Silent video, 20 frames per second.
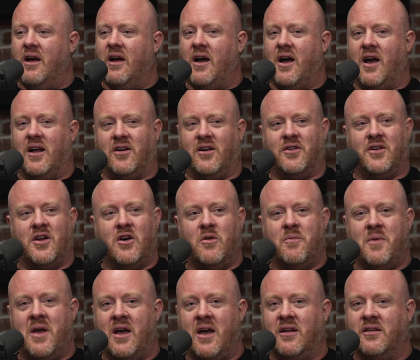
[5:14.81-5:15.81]
I don't know,
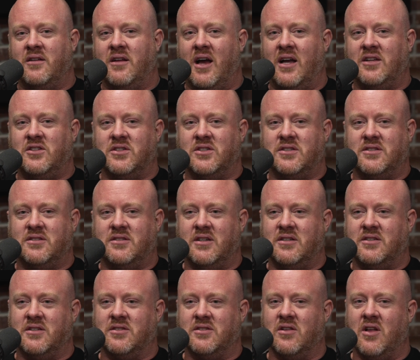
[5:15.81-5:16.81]
man.
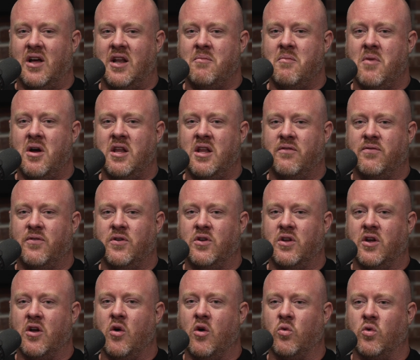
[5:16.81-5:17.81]
This is a lot of money for you
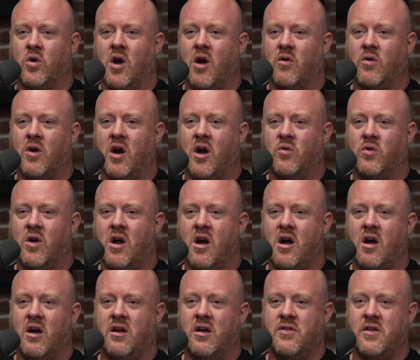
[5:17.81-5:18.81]
to go
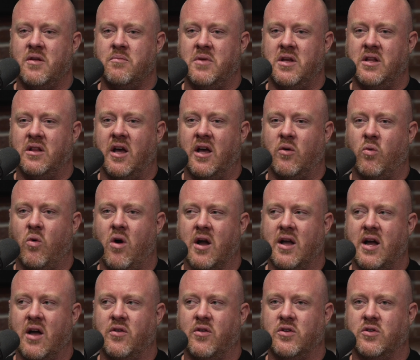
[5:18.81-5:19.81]
raw, and then me like
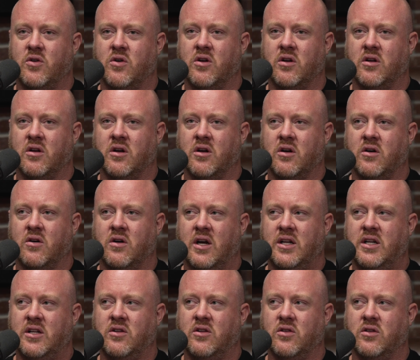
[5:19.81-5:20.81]
walk out the door and go, I
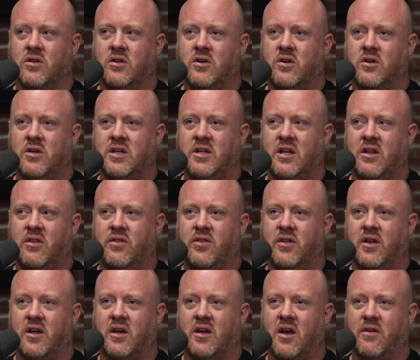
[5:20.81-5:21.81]
didn't learn
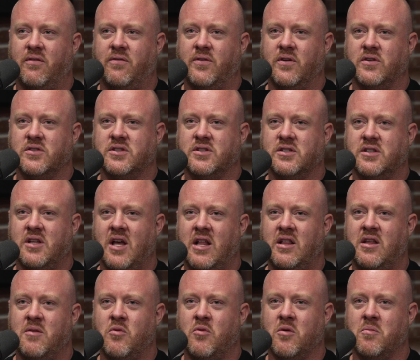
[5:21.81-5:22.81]
anything. I feel
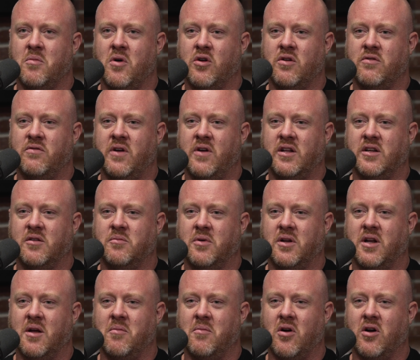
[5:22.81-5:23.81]
slightly more motivated,
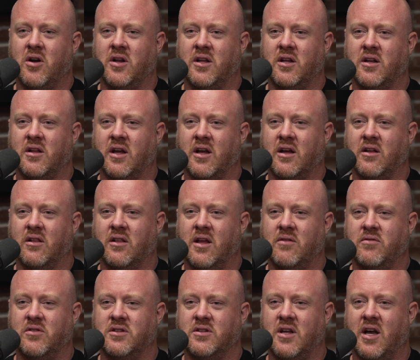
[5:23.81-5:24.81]
but I'm already at like a
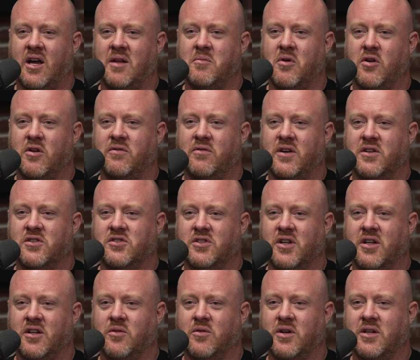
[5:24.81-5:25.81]
level 9 motivation
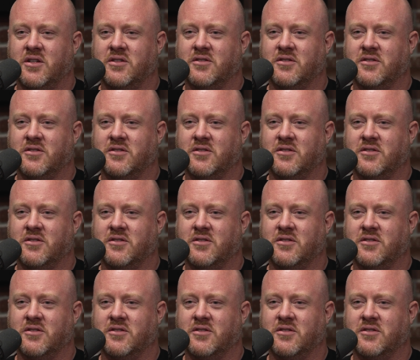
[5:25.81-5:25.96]
anyway.